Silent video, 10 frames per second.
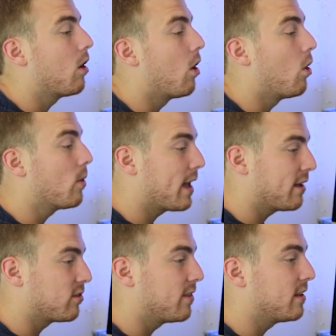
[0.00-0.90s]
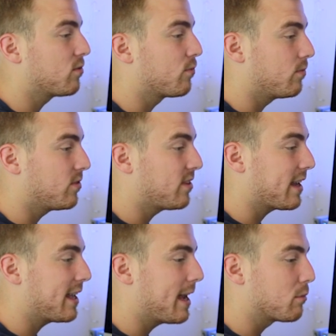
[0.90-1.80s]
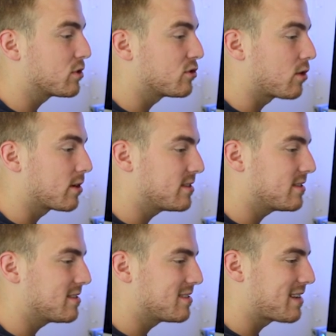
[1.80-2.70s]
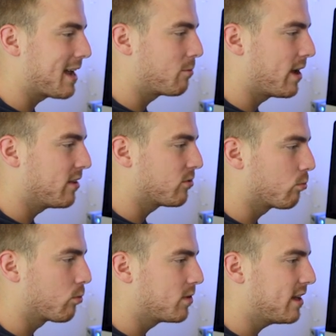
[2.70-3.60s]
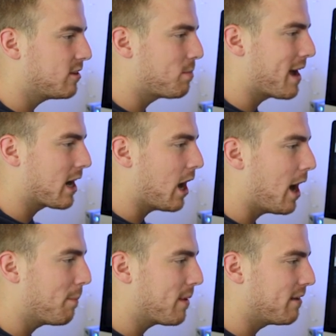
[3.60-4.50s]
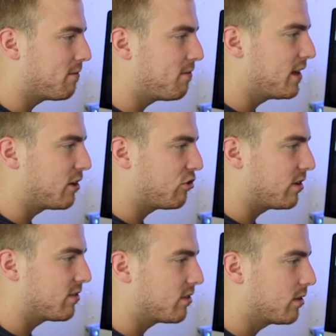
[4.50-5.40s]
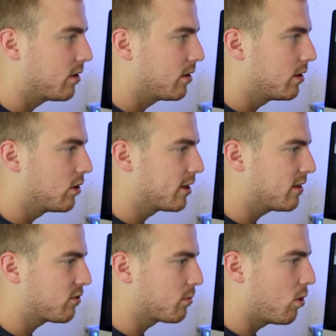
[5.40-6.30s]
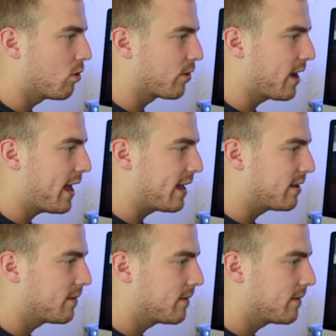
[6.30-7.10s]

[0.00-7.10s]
Okay, so this second camera starts sideways, rotates back up, and finishes. Look at this from overhead.